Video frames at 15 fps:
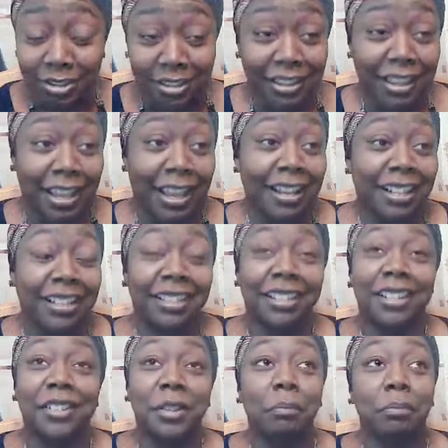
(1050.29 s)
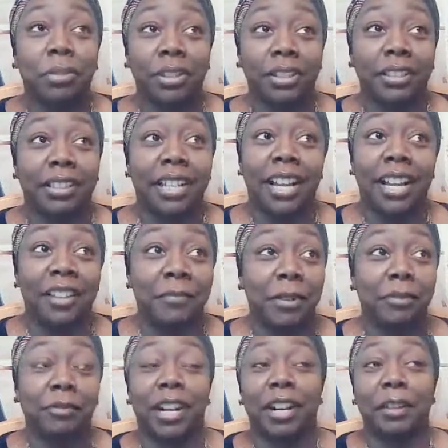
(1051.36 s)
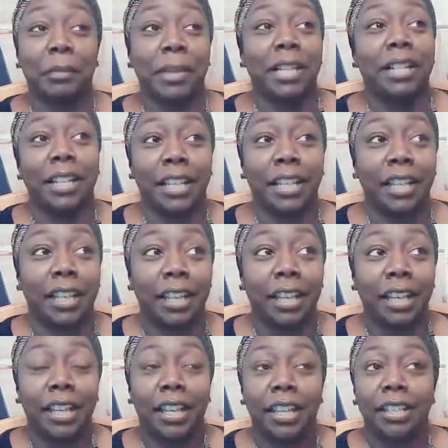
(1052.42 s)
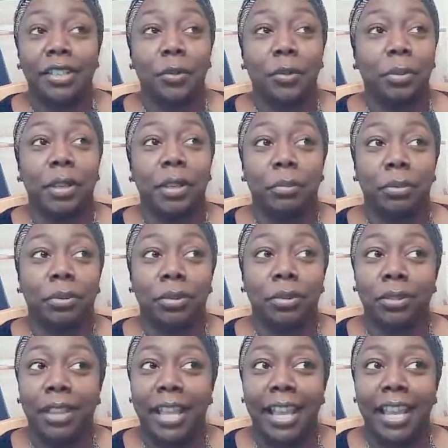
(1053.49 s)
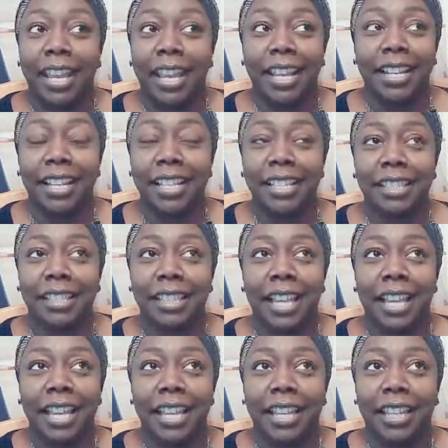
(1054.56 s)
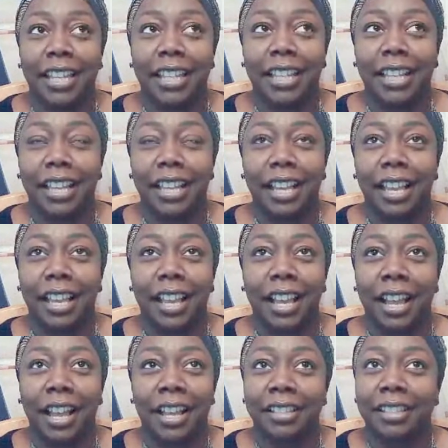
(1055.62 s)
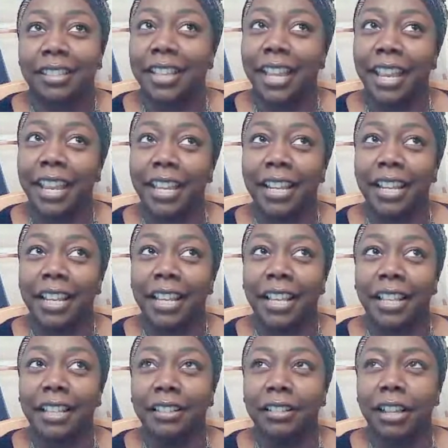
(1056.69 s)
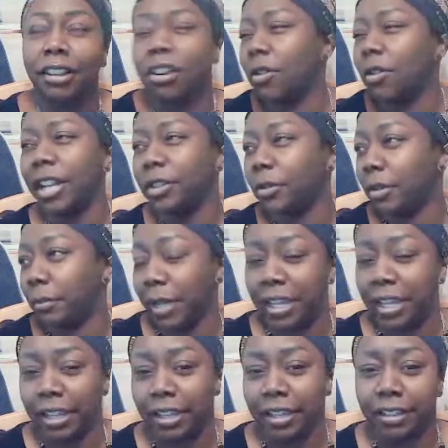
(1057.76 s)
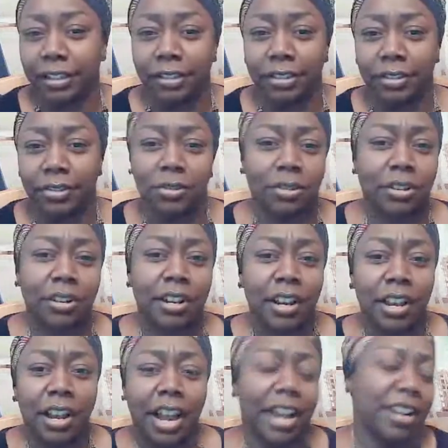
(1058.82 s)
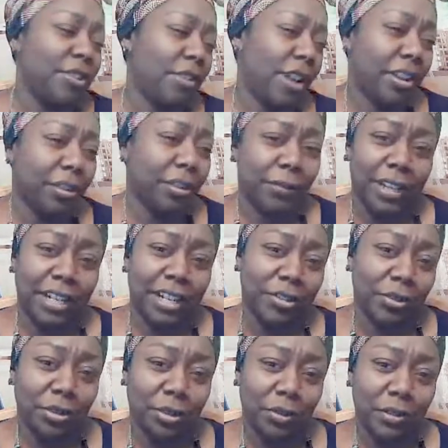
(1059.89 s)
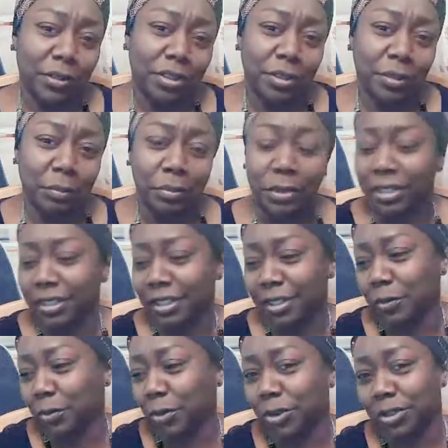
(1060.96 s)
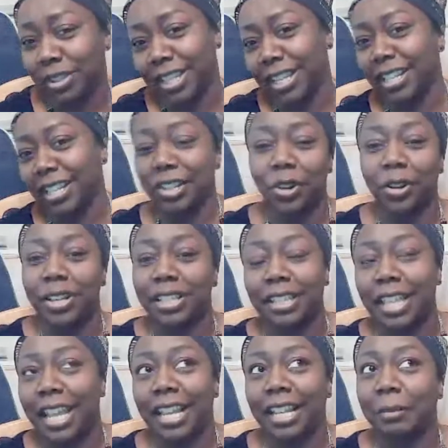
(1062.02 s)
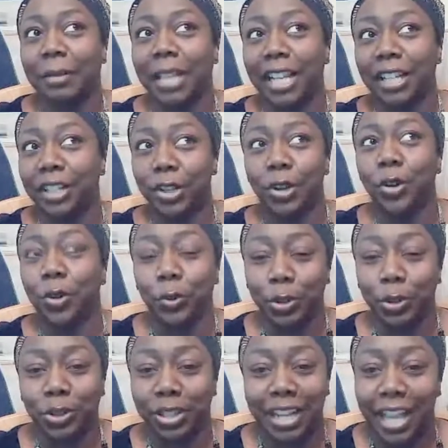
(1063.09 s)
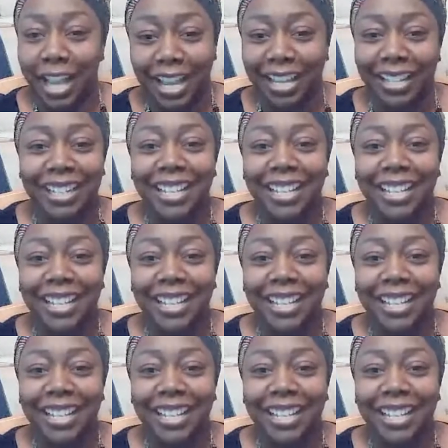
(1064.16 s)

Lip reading: to that, there's a book that I have been recommending to people, and it's like I say it and they're like, oh, I know what banking is, or I know how the financial services business works. And, it's like, and I'm like, no, you're not.